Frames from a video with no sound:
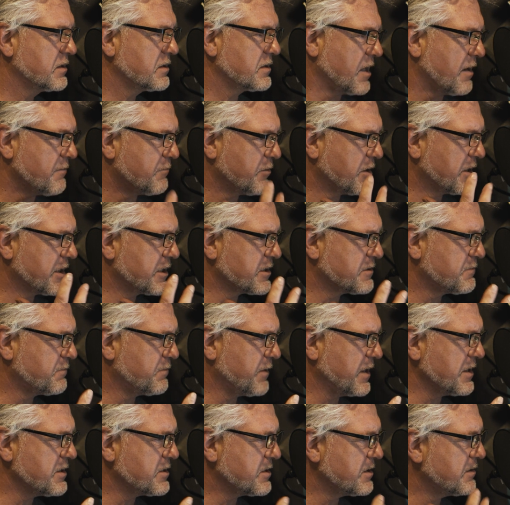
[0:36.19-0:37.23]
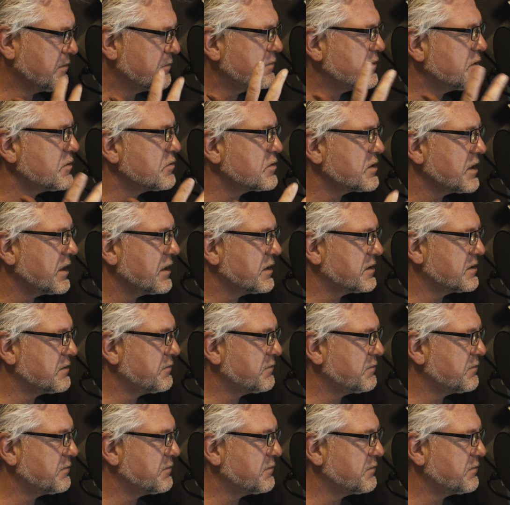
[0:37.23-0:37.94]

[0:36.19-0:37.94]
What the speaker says: covering his face in futile